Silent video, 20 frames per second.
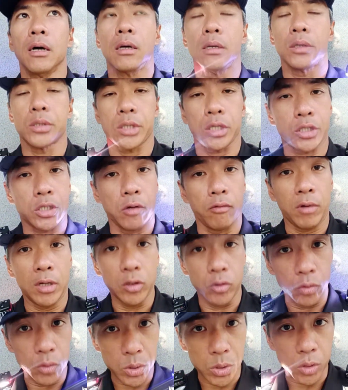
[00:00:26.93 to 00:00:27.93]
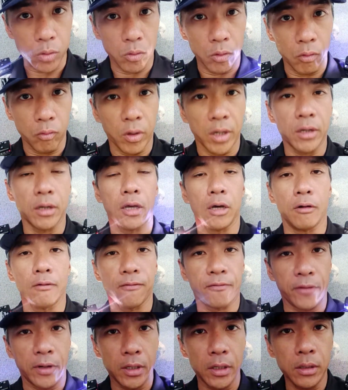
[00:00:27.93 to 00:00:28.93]
section 1201
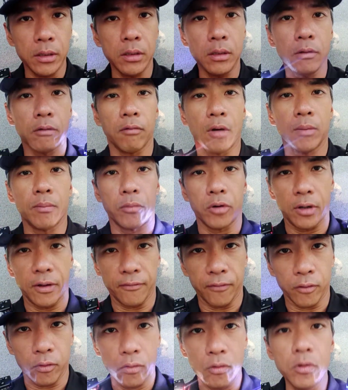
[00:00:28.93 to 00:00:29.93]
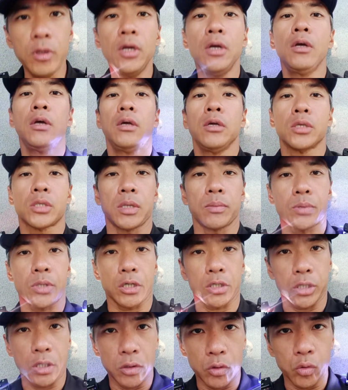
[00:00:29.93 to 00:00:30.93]
Alpha, 1 Bravo,
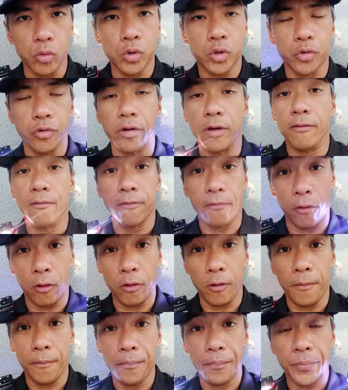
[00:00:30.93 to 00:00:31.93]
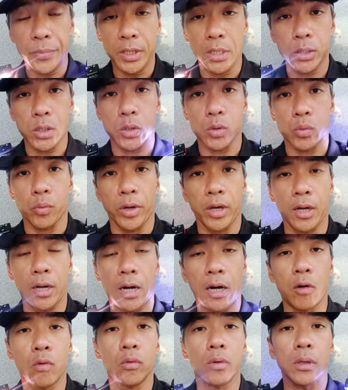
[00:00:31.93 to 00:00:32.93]
subsection 2, 3, and 4. This is where
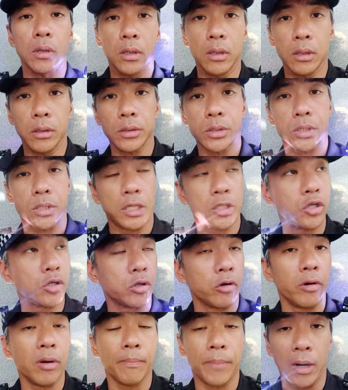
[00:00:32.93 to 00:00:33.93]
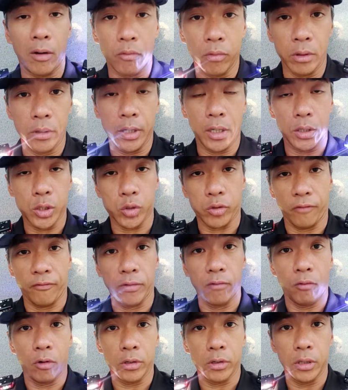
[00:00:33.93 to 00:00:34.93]
our statutory power as
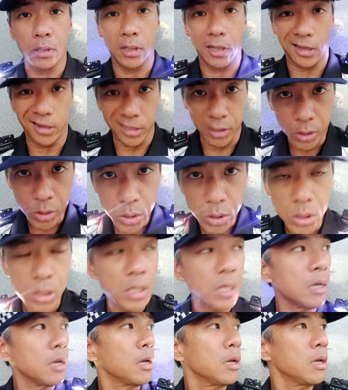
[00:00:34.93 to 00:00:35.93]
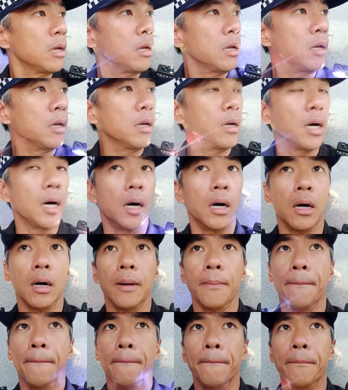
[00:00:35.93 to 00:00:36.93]
Traffic Warden lies.
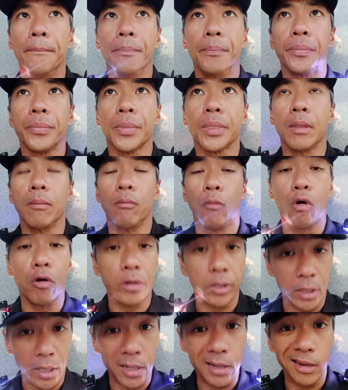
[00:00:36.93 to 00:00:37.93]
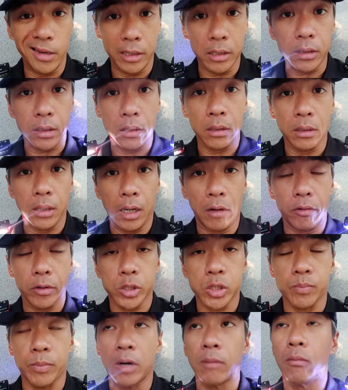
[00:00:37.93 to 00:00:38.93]
More on that later. I'll
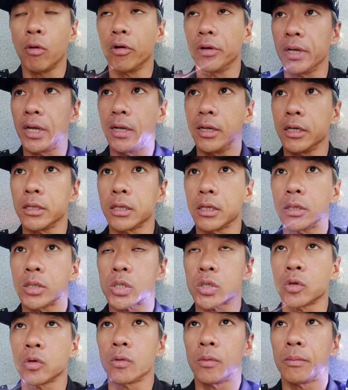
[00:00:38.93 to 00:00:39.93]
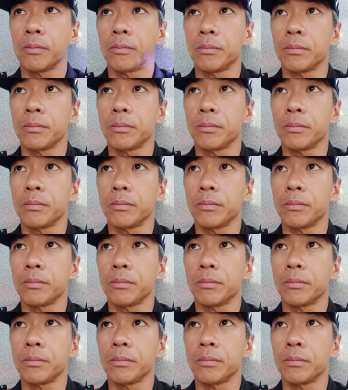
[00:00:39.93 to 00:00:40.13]
expound more on that later. So,